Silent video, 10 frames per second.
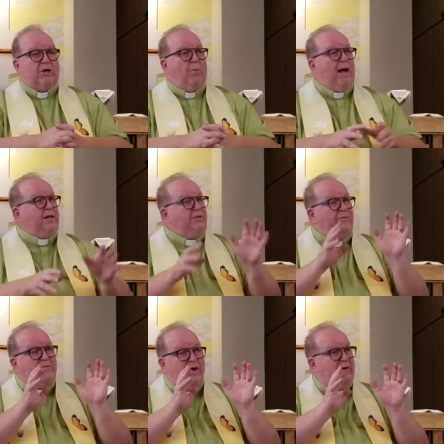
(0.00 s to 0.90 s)
So, one of
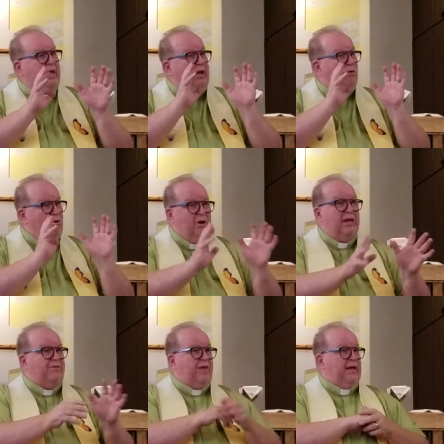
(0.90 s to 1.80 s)
the very
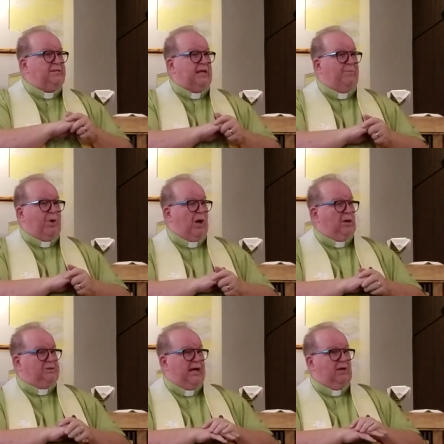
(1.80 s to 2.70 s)
early things that
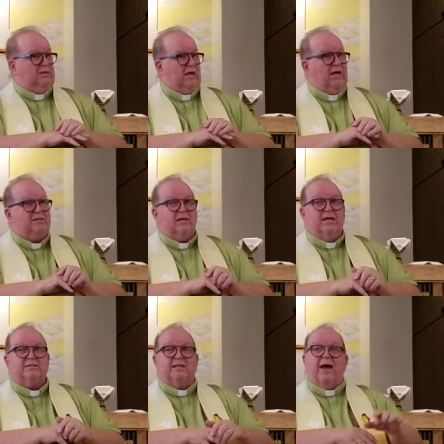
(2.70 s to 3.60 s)
Paul tells us
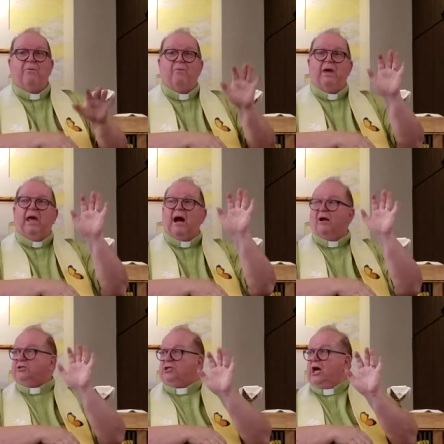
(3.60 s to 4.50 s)
is that we
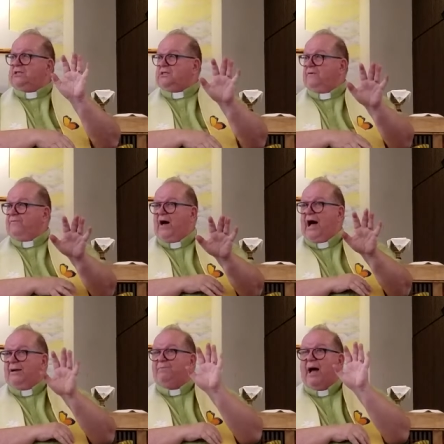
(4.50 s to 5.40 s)
are
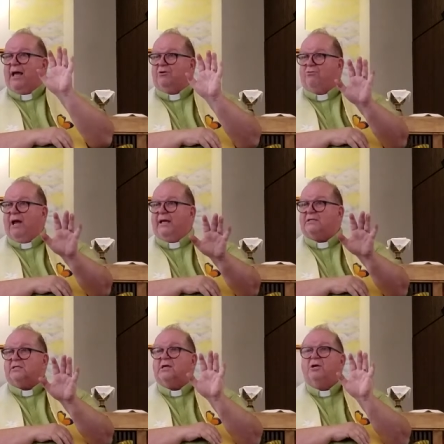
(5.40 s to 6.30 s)
justified by
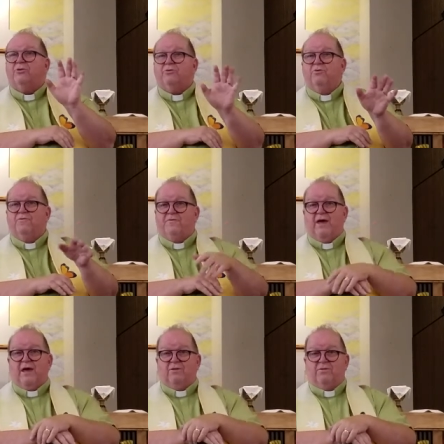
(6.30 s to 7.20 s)
grace through
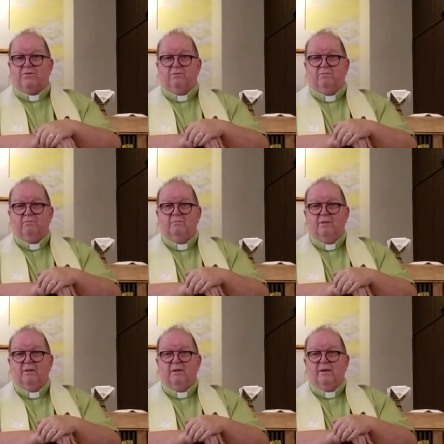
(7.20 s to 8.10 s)
faith.
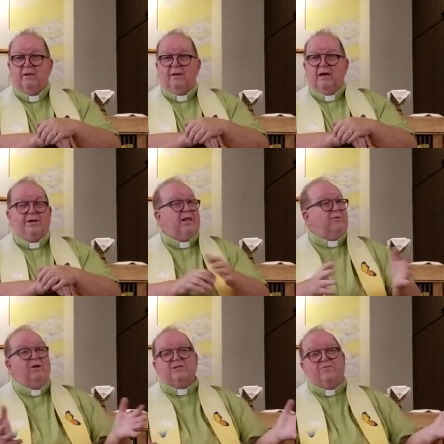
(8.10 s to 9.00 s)
In
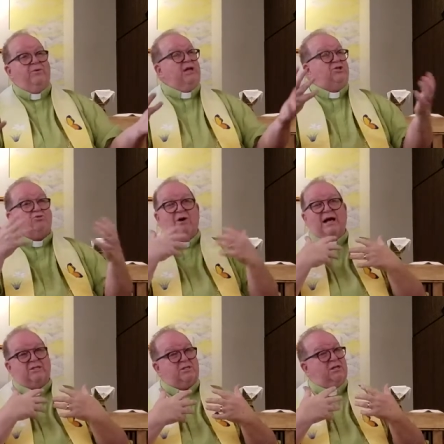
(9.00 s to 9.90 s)
other words, if we
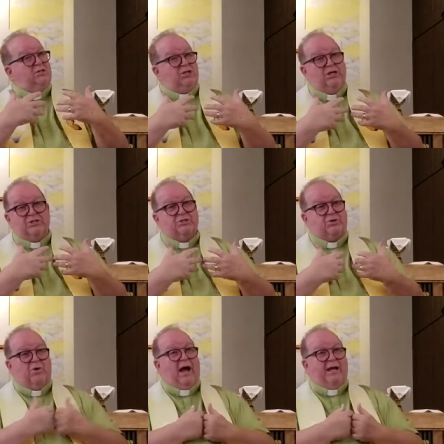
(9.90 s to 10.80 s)
trust in Jesus
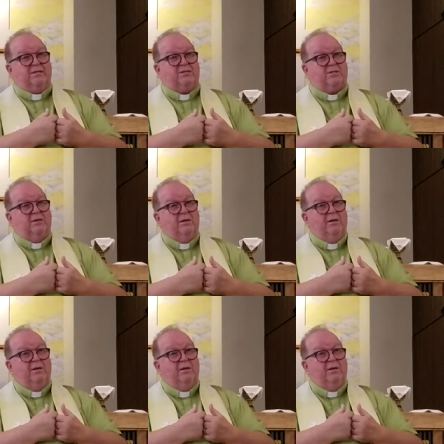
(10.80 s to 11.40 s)
Christ,